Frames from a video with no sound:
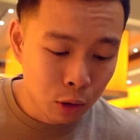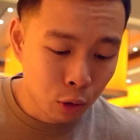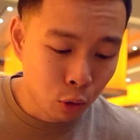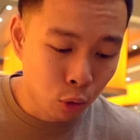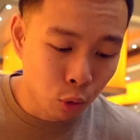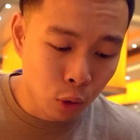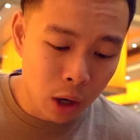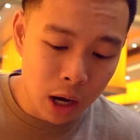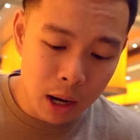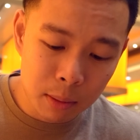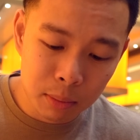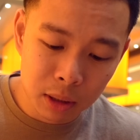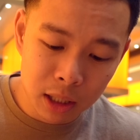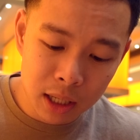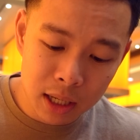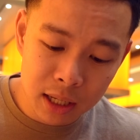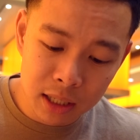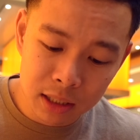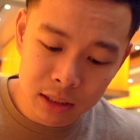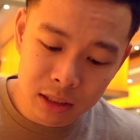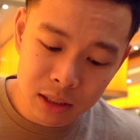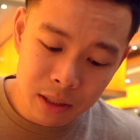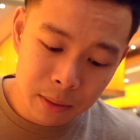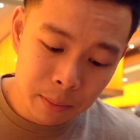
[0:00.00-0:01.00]
crab
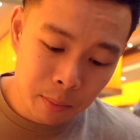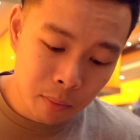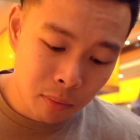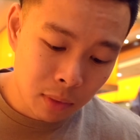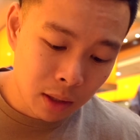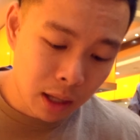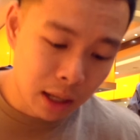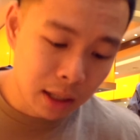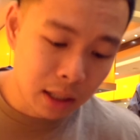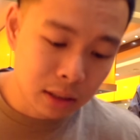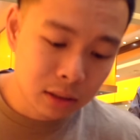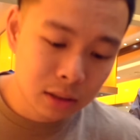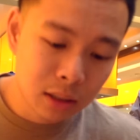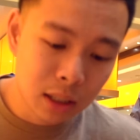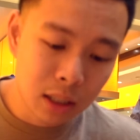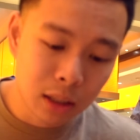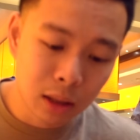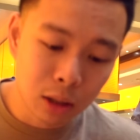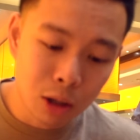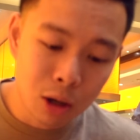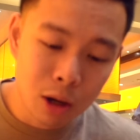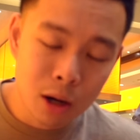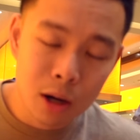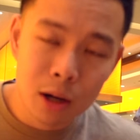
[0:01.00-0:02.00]
legs. Like I said,
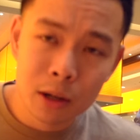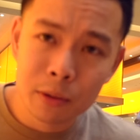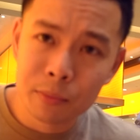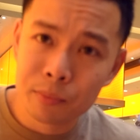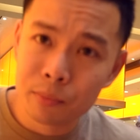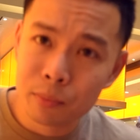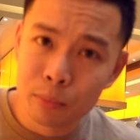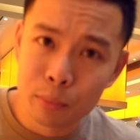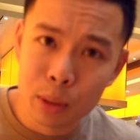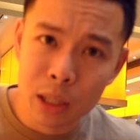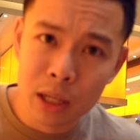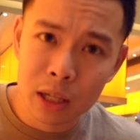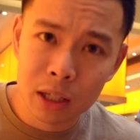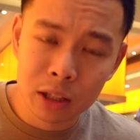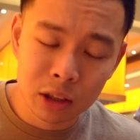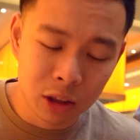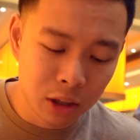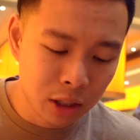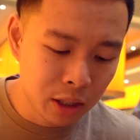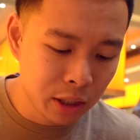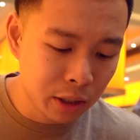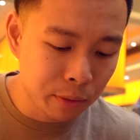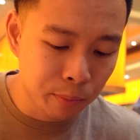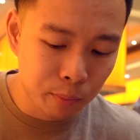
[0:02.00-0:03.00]
long, big,
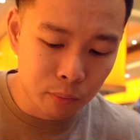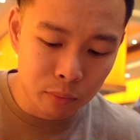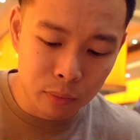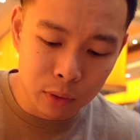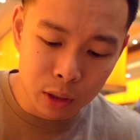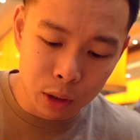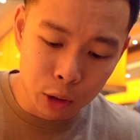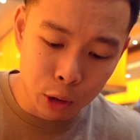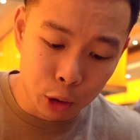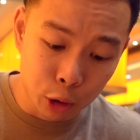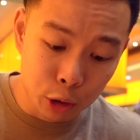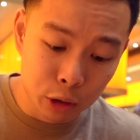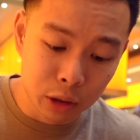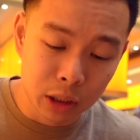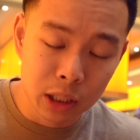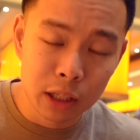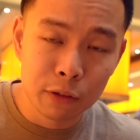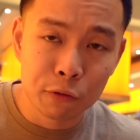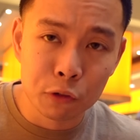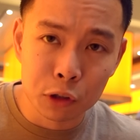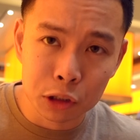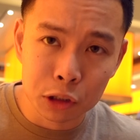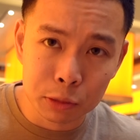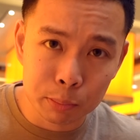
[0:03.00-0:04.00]
thick,
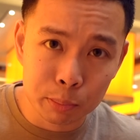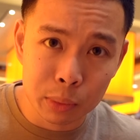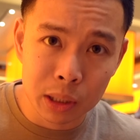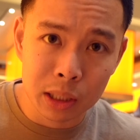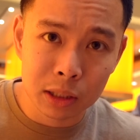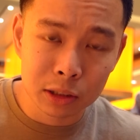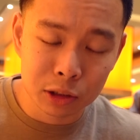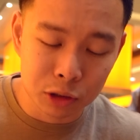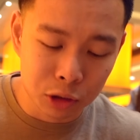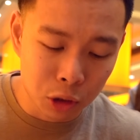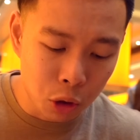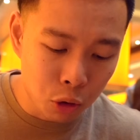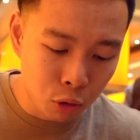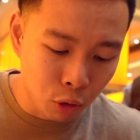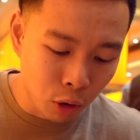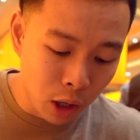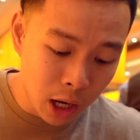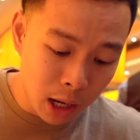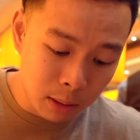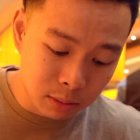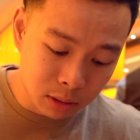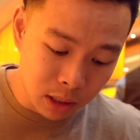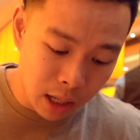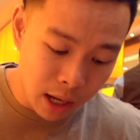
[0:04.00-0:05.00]
girthy for being snow
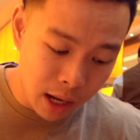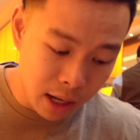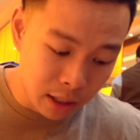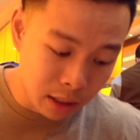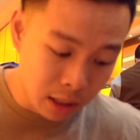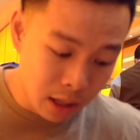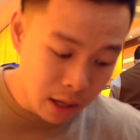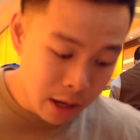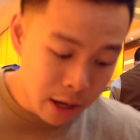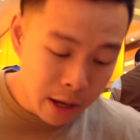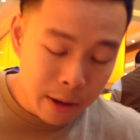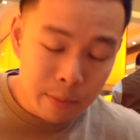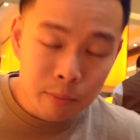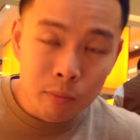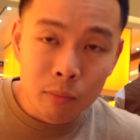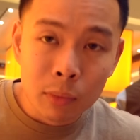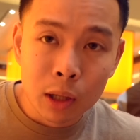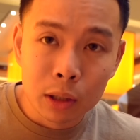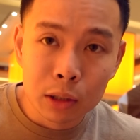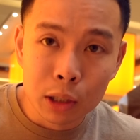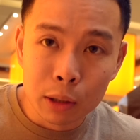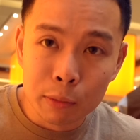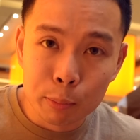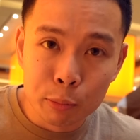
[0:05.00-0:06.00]
crabs, and
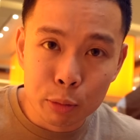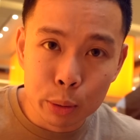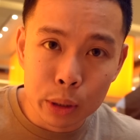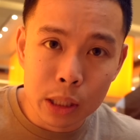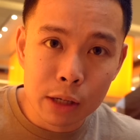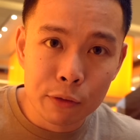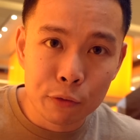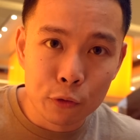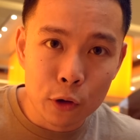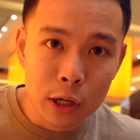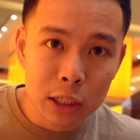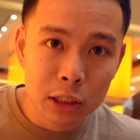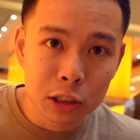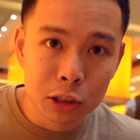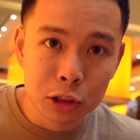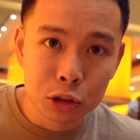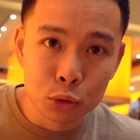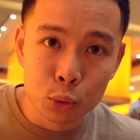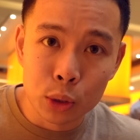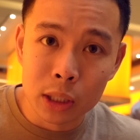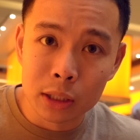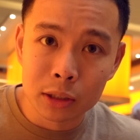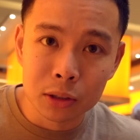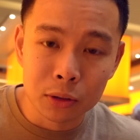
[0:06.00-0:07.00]
they're pretty fresh and
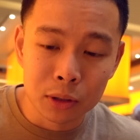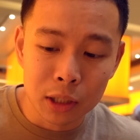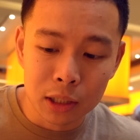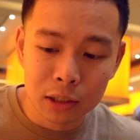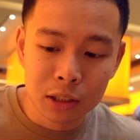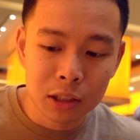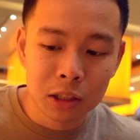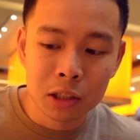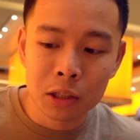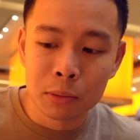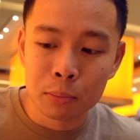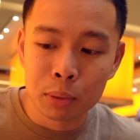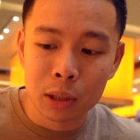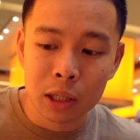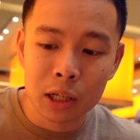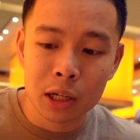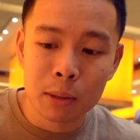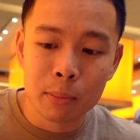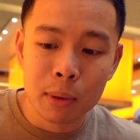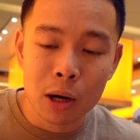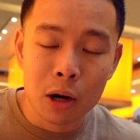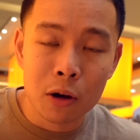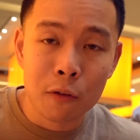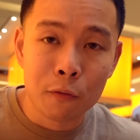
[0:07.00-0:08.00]
sweet, so nothing to complain
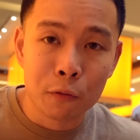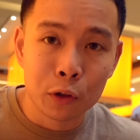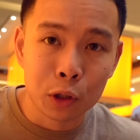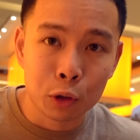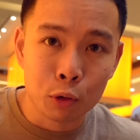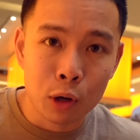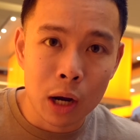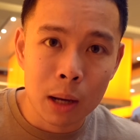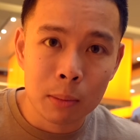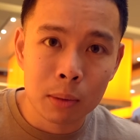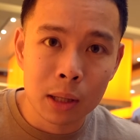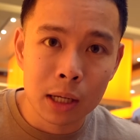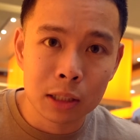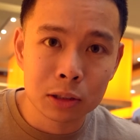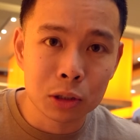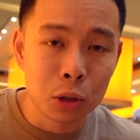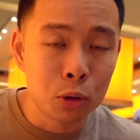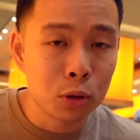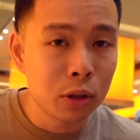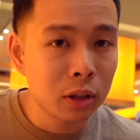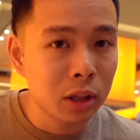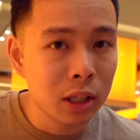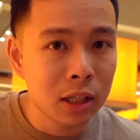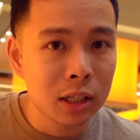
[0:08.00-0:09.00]
about for the crab legs. The
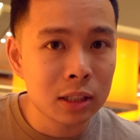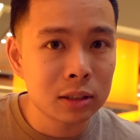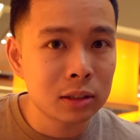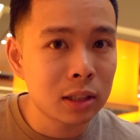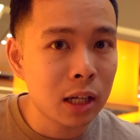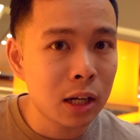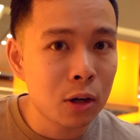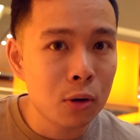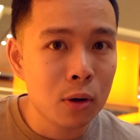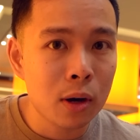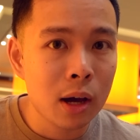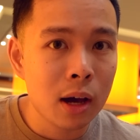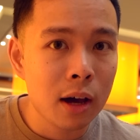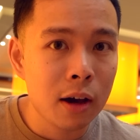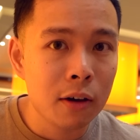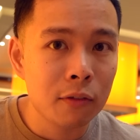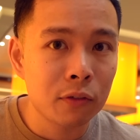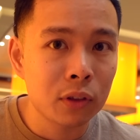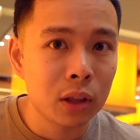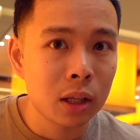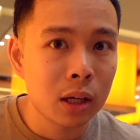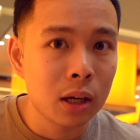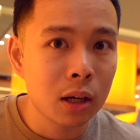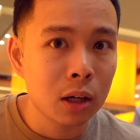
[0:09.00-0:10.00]
only thing is they don't have
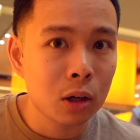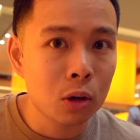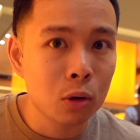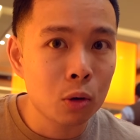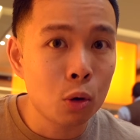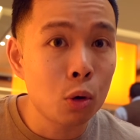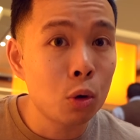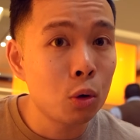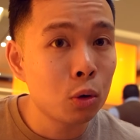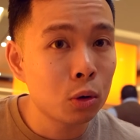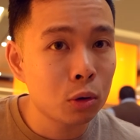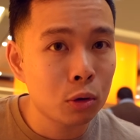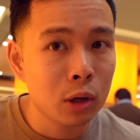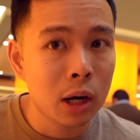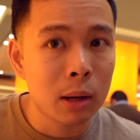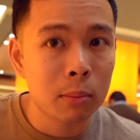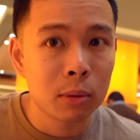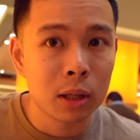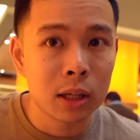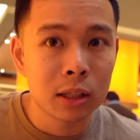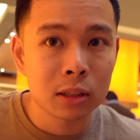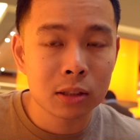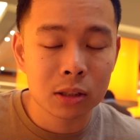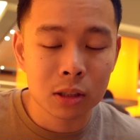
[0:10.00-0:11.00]
the cold crab
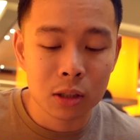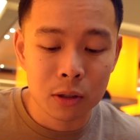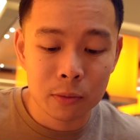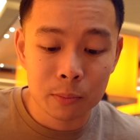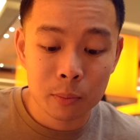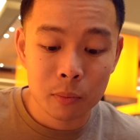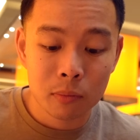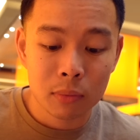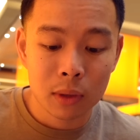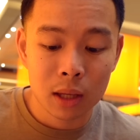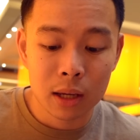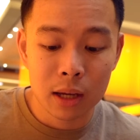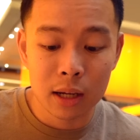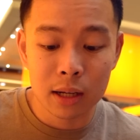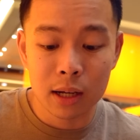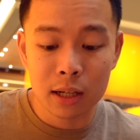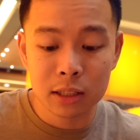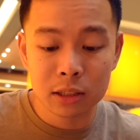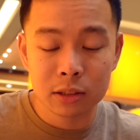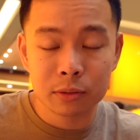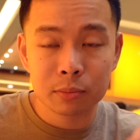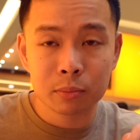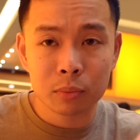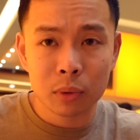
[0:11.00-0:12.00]
legs. So, alright
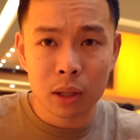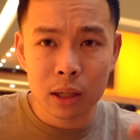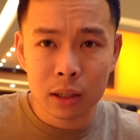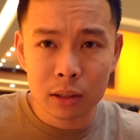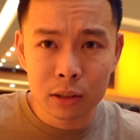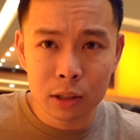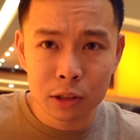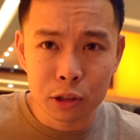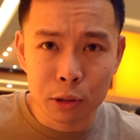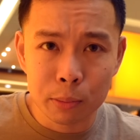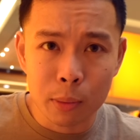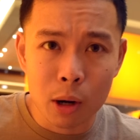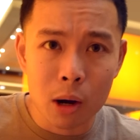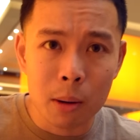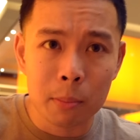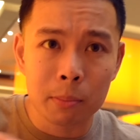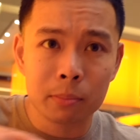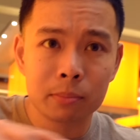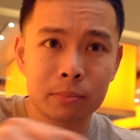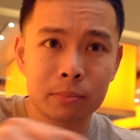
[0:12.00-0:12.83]
guys, these are bomb.